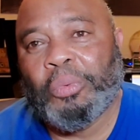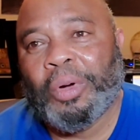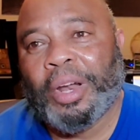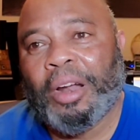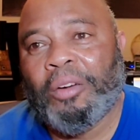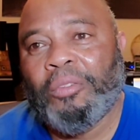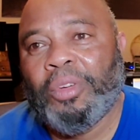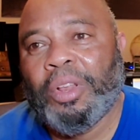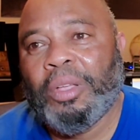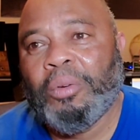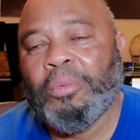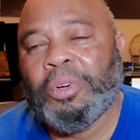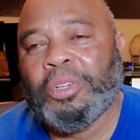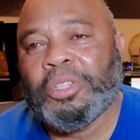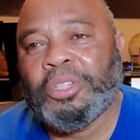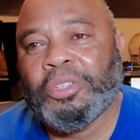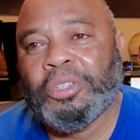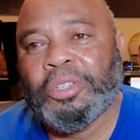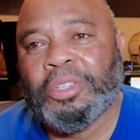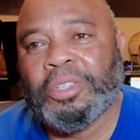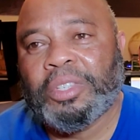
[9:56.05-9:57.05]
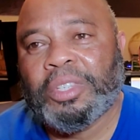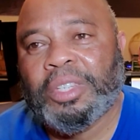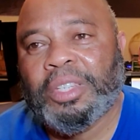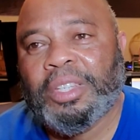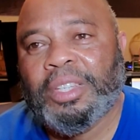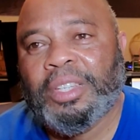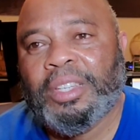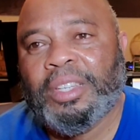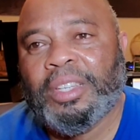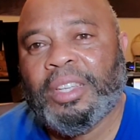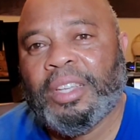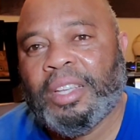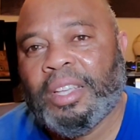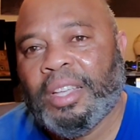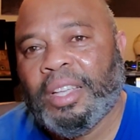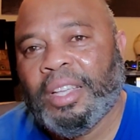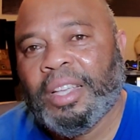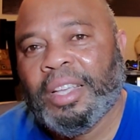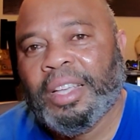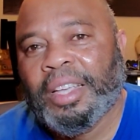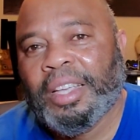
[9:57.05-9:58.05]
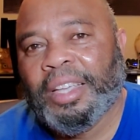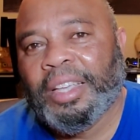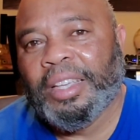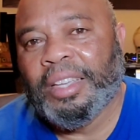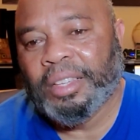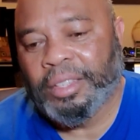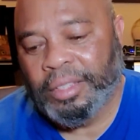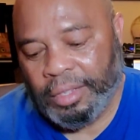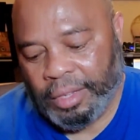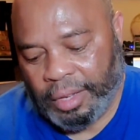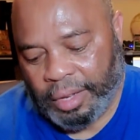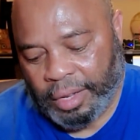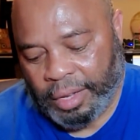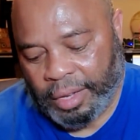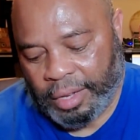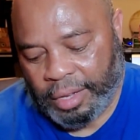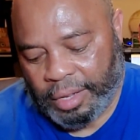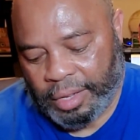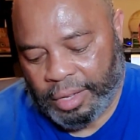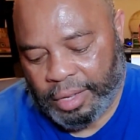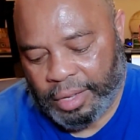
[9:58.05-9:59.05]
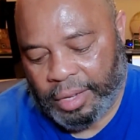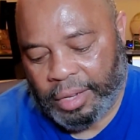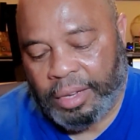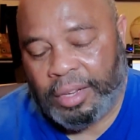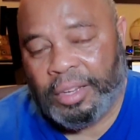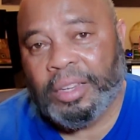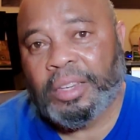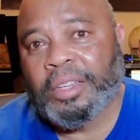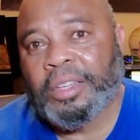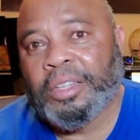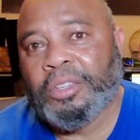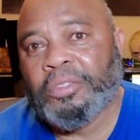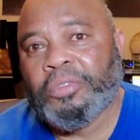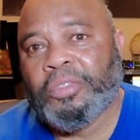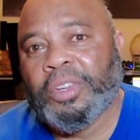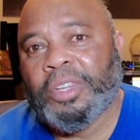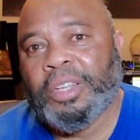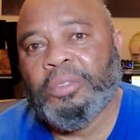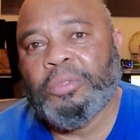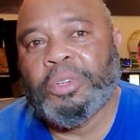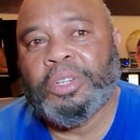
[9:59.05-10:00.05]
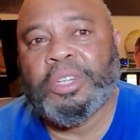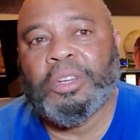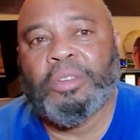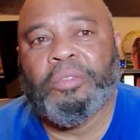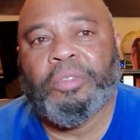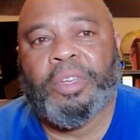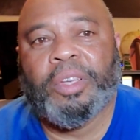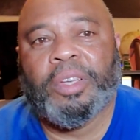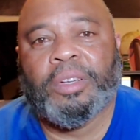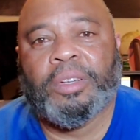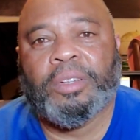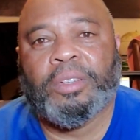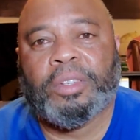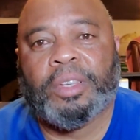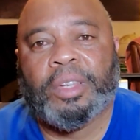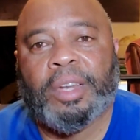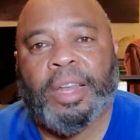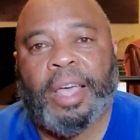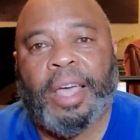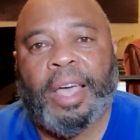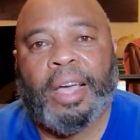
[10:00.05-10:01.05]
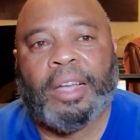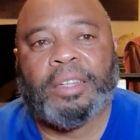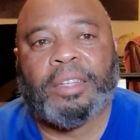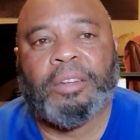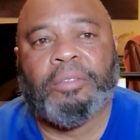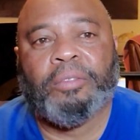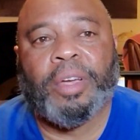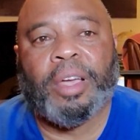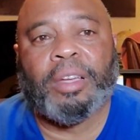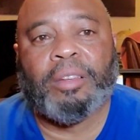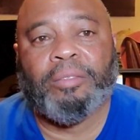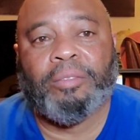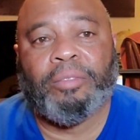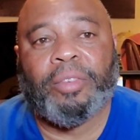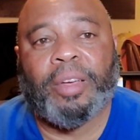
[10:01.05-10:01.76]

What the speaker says: What I really want you to see is these Fleetwood Devilles in action, if I can